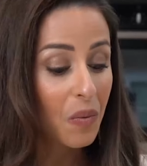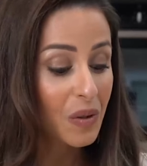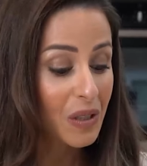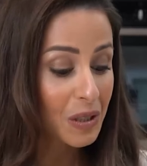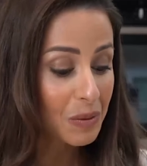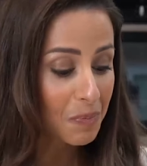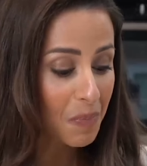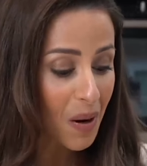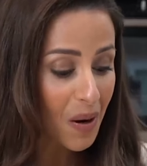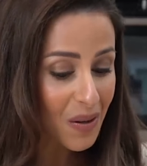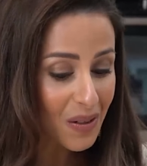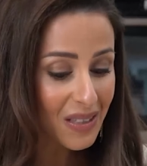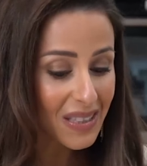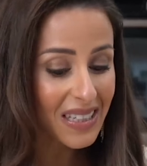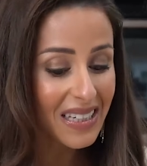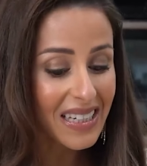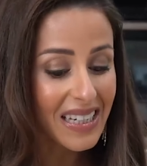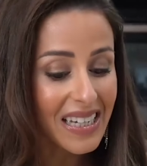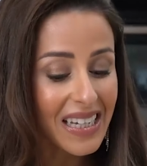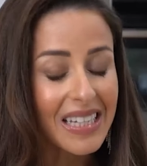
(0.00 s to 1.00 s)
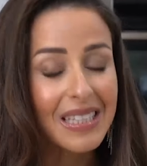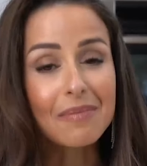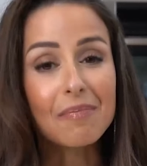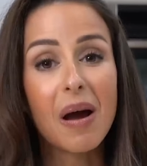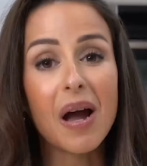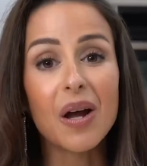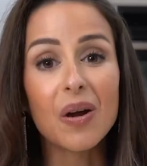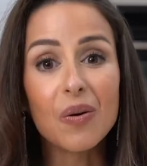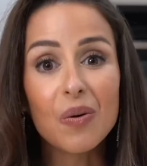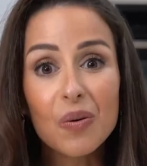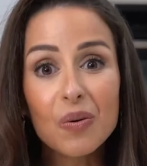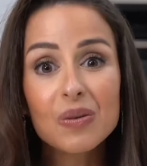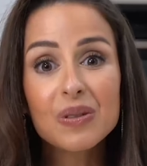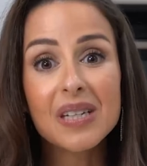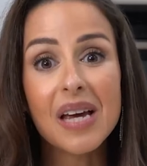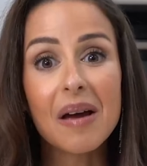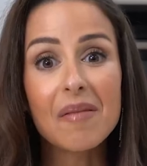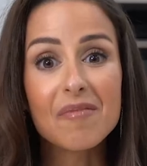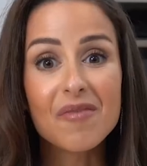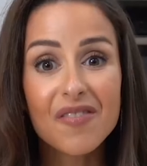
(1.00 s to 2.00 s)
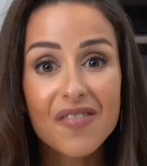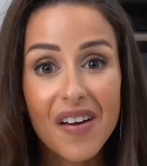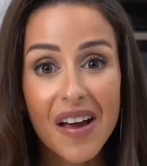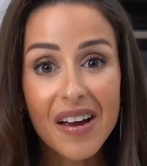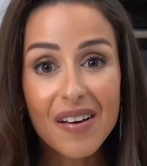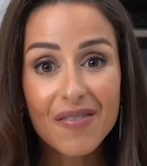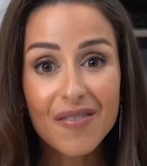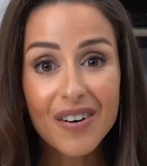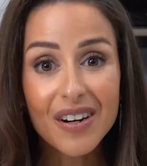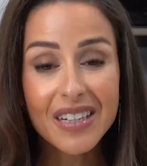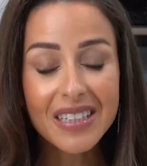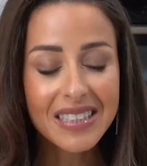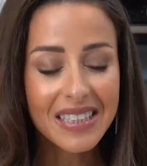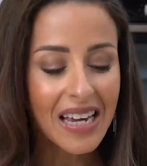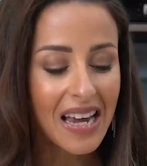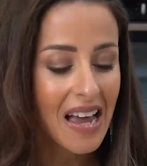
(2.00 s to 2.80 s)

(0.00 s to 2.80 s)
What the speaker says: which personally is my all-time favorite.